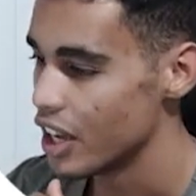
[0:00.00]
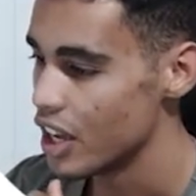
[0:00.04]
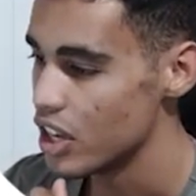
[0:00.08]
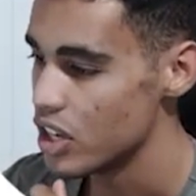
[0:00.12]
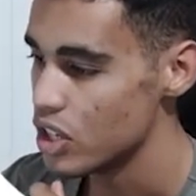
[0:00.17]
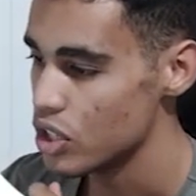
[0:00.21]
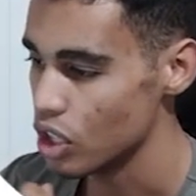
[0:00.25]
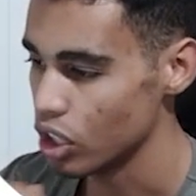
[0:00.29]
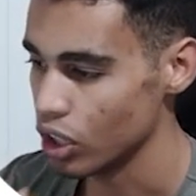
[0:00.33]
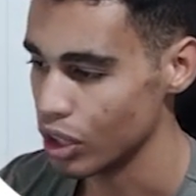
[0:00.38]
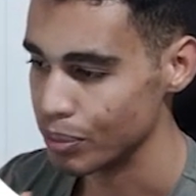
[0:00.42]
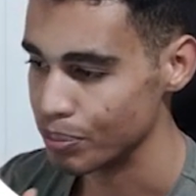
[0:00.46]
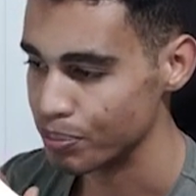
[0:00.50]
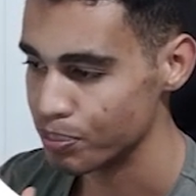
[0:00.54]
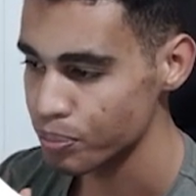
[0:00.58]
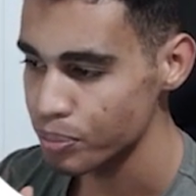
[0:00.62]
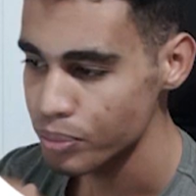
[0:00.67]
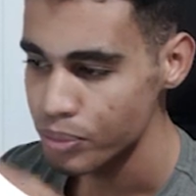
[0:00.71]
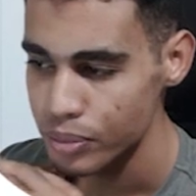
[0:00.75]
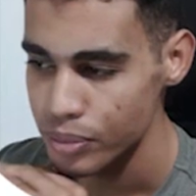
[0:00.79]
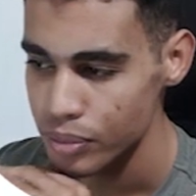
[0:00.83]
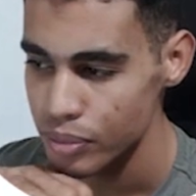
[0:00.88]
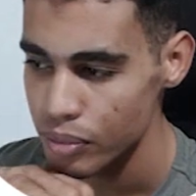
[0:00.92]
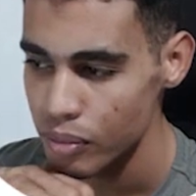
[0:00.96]
So
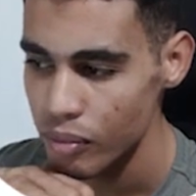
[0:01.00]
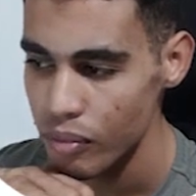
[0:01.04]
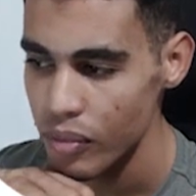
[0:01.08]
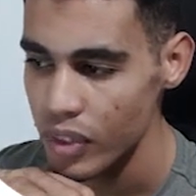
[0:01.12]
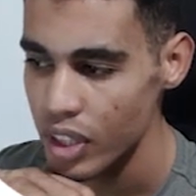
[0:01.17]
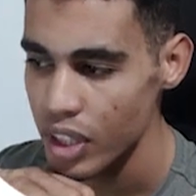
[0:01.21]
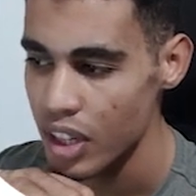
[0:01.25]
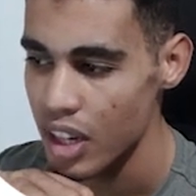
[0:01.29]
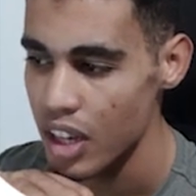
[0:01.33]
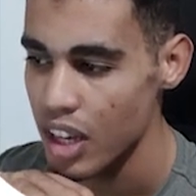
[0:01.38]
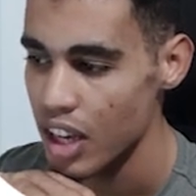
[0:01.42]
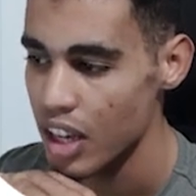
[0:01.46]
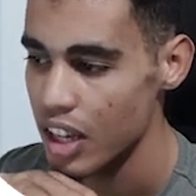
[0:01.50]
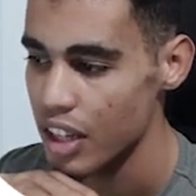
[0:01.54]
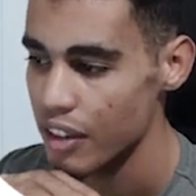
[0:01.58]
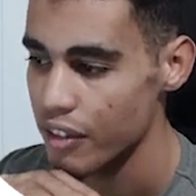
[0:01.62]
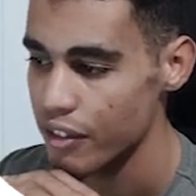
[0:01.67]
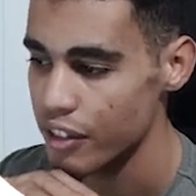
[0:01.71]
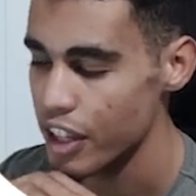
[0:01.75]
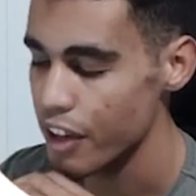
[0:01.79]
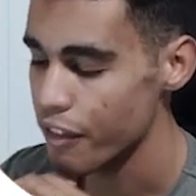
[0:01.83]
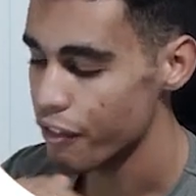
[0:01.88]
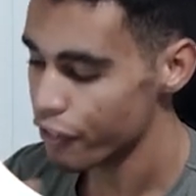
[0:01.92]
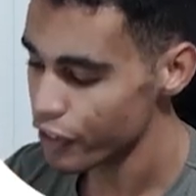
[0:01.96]

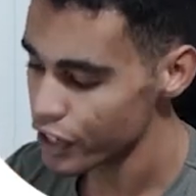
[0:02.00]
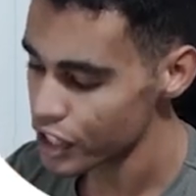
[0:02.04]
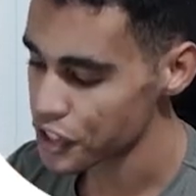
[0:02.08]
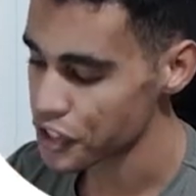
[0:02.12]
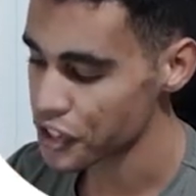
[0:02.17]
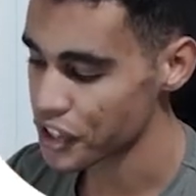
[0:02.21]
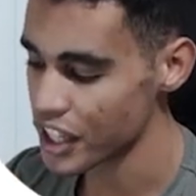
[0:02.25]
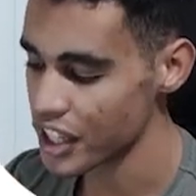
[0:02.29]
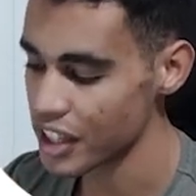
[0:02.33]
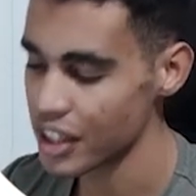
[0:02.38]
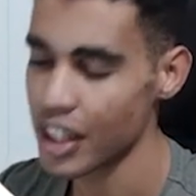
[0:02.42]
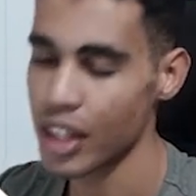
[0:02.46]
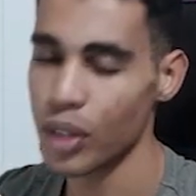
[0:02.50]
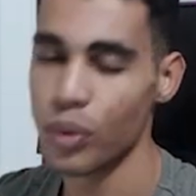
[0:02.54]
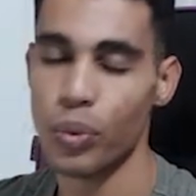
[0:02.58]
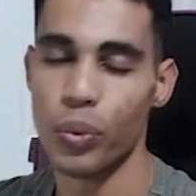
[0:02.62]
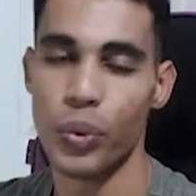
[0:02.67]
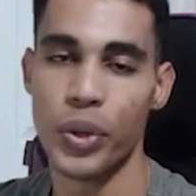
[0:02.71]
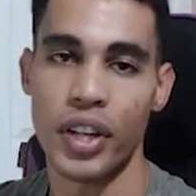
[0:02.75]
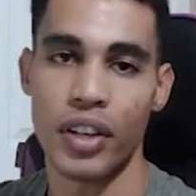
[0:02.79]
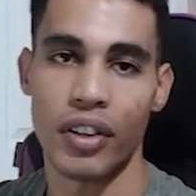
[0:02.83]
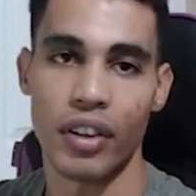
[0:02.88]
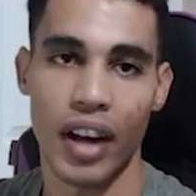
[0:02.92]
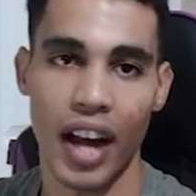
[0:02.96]
the first thing that
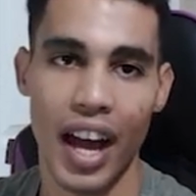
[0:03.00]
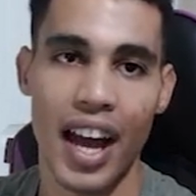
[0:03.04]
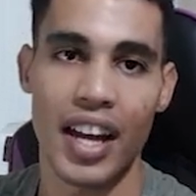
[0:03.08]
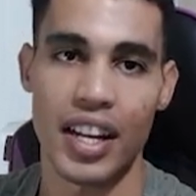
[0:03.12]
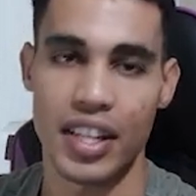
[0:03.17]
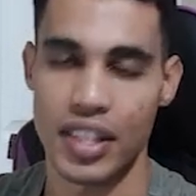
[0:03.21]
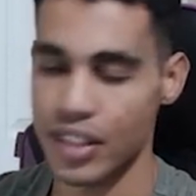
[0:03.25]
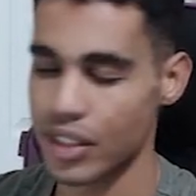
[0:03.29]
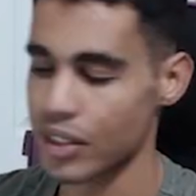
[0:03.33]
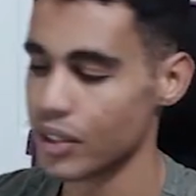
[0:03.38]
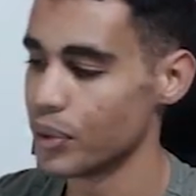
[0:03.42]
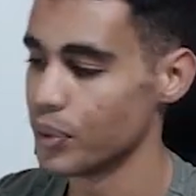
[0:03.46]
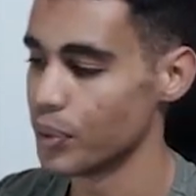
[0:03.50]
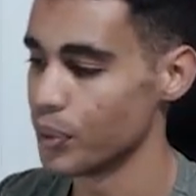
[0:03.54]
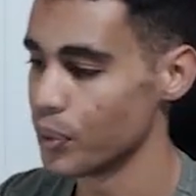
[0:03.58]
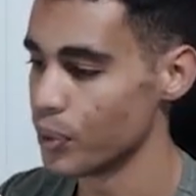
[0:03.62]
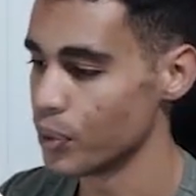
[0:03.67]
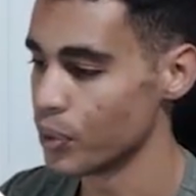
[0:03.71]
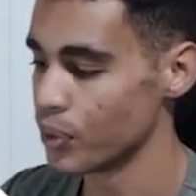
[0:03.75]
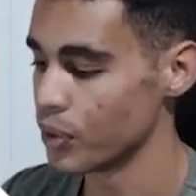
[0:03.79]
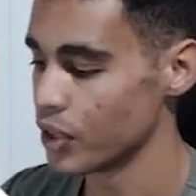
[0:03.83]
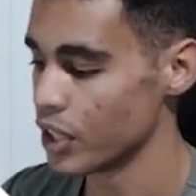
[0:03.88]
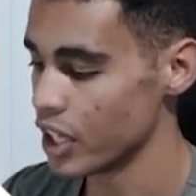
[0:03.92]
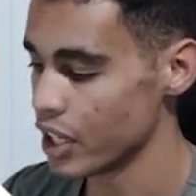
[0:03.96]
we are asked
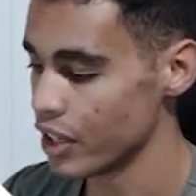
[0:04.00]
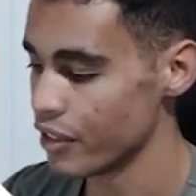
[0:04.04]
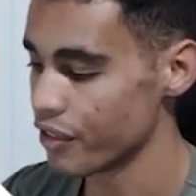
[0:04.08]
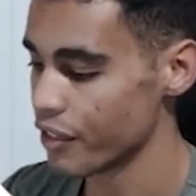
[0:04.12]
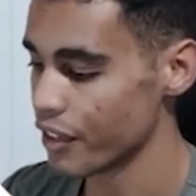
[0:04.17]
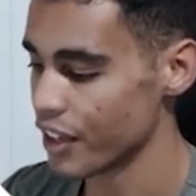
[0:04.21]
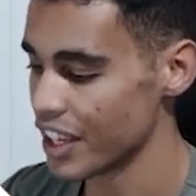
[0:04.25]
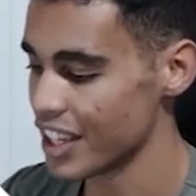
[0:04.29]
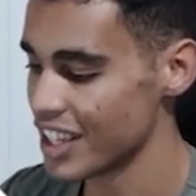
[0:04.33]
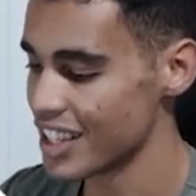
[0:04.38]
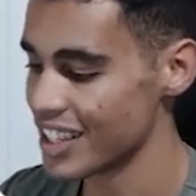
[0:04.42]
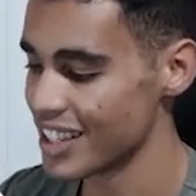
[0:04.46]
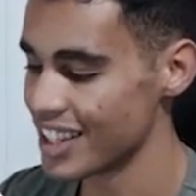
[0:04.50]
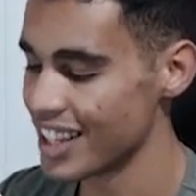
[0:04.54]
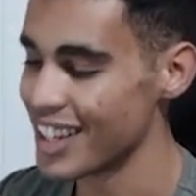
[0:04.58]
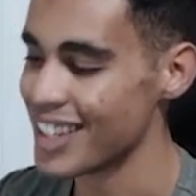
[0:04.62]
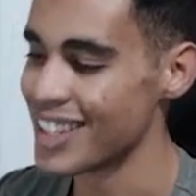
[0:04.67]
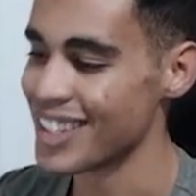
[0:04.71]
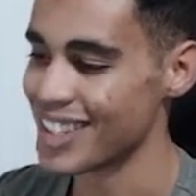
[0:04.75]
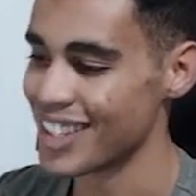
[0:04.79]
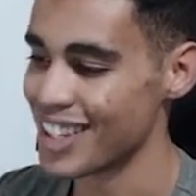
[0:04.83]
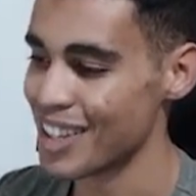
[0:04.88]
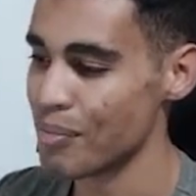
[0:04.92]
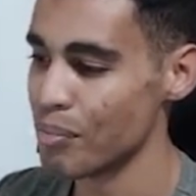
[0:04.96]
to give is the
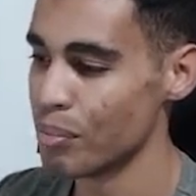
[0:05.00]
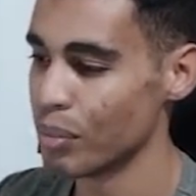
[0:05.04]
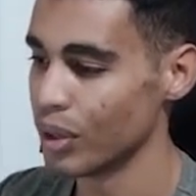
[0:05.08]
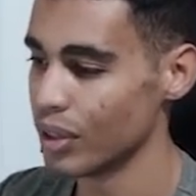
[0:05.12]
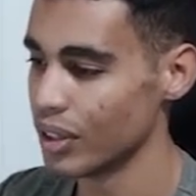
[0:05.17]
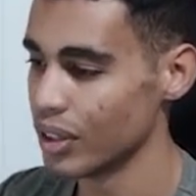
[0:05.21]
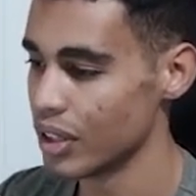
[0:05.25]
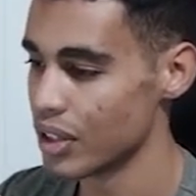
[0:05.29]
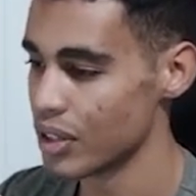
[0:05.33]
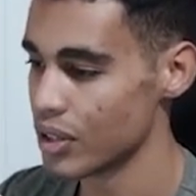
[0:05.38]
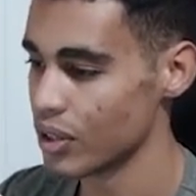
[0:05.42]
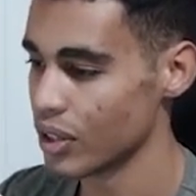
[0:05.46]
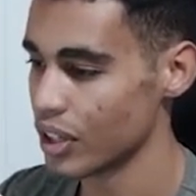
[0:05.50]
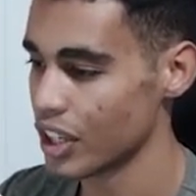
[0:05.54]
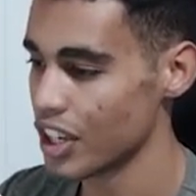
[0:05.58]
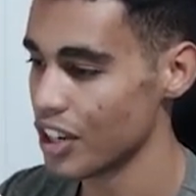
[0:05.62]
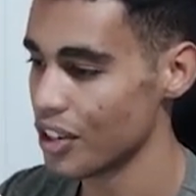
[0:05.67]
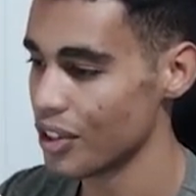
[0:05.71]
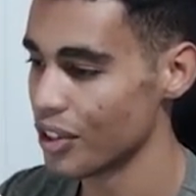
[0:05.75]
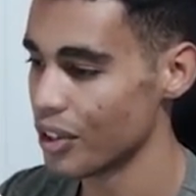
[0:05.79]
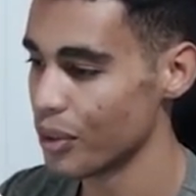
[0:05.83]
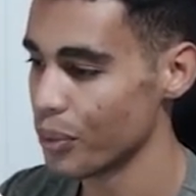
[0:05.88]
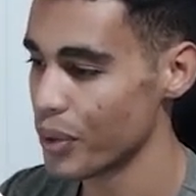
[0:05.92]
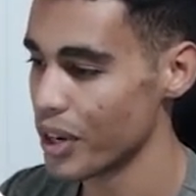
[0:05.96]
symbol. So
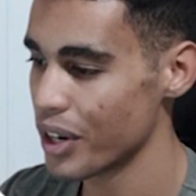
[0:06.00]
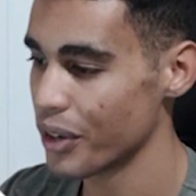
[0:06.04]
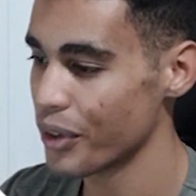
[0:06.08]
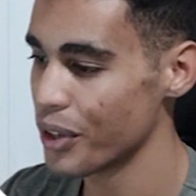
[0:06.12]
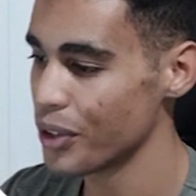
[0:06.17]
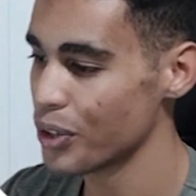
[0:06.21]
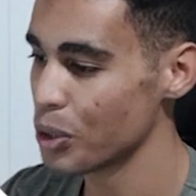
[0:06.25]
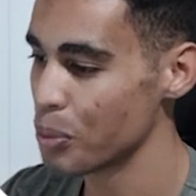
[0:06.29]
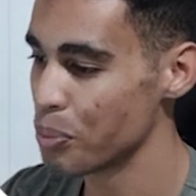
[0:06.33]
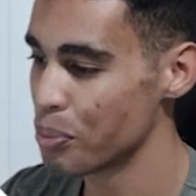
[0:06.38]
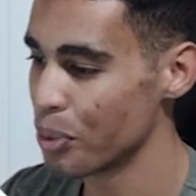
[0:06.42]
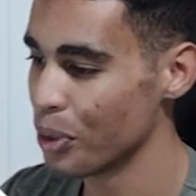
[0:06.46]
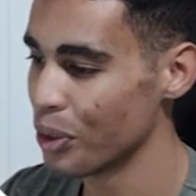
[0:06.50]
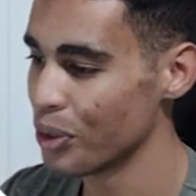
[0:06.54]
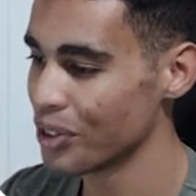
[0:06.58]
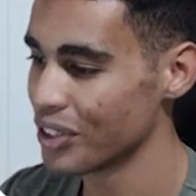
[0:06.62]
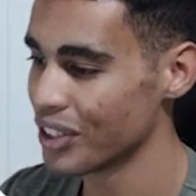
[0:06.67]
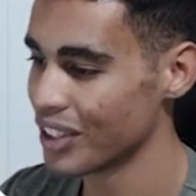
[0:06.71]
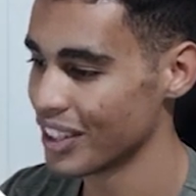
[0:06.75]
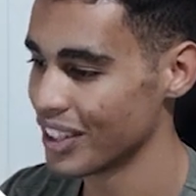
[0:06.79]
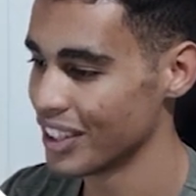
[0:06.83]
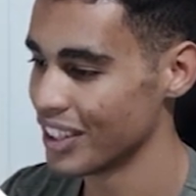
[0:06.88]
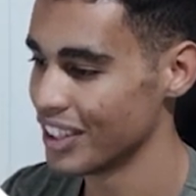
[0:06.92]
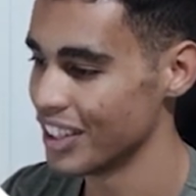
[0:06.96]
here we are going to put
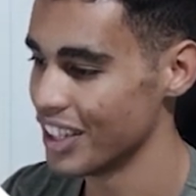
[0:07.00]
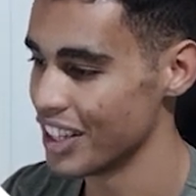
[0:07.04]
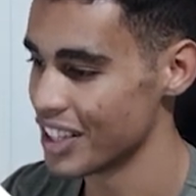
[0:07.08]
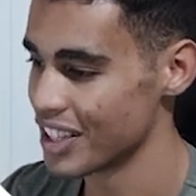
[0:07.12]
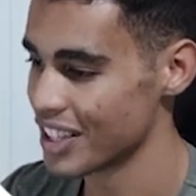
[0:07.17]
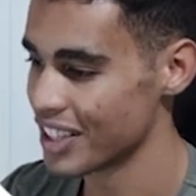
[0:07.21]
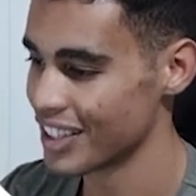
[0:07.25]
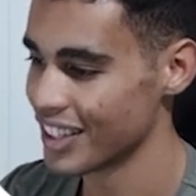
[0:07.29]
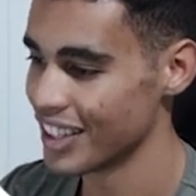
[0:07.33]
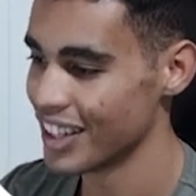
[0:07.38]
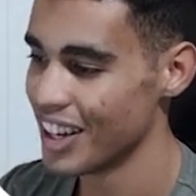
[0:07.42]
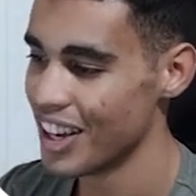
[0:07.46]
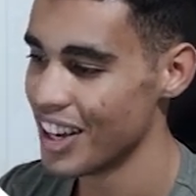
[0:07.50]
this.